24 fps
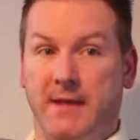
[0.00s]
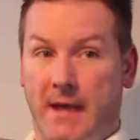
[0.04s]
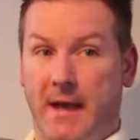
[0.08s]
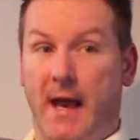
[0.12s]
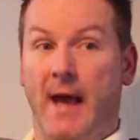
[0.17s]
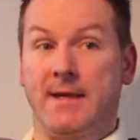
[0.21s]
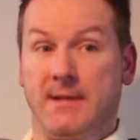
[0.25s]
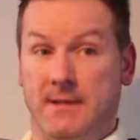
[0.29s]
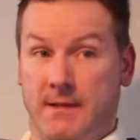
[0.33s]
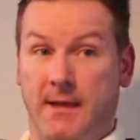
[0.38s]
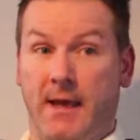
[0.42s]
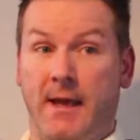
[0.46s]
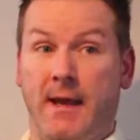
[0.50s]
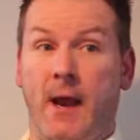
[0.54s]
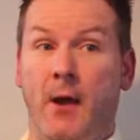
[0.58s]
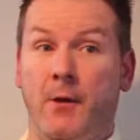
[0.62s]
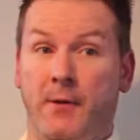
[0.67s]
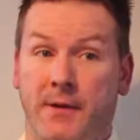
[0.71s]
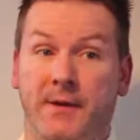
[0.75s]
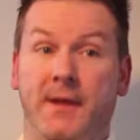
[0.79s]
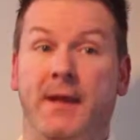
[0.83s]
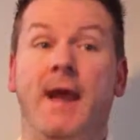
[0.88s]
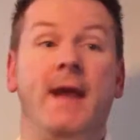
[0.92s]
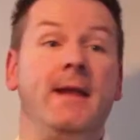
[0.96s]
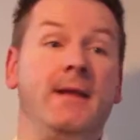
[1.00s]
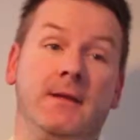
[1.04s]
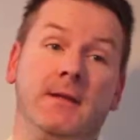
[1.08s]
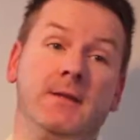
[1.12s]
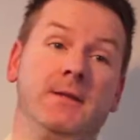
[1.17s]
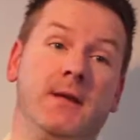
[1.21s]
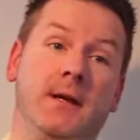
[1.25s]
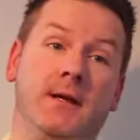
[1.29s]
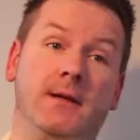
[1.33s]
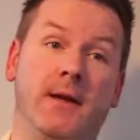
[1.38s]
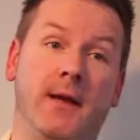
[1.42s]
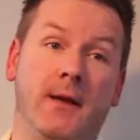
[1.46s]
as a director, on the directing
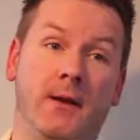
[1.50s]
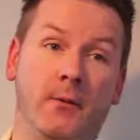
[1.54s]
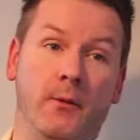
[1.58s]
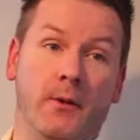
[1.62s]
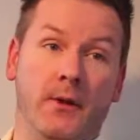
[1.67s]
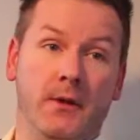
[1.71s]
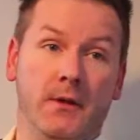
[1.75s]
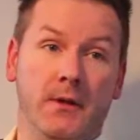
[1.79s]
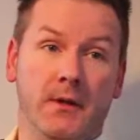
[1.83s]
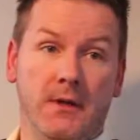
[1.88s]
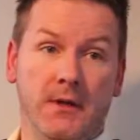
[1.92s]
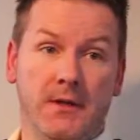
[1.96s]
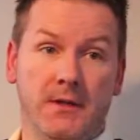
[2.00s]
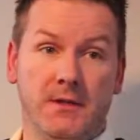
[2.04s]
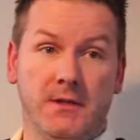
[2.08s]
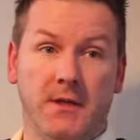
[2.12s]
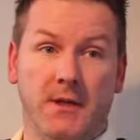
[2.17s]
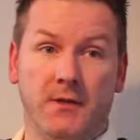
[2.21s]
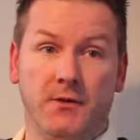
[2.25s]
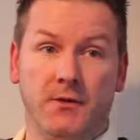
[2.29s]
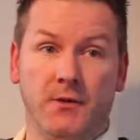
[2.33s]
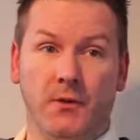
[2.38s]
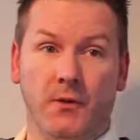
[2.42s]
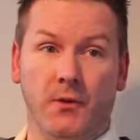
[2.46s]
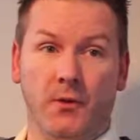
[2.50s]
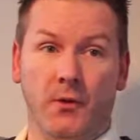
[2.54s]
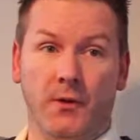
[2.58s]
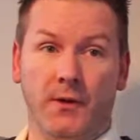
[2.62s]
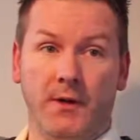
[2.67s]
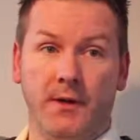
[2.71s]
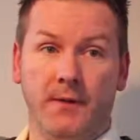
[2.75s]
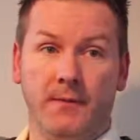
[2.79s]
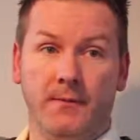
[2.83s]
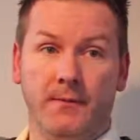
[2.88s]
side anyway. Sergio Leone.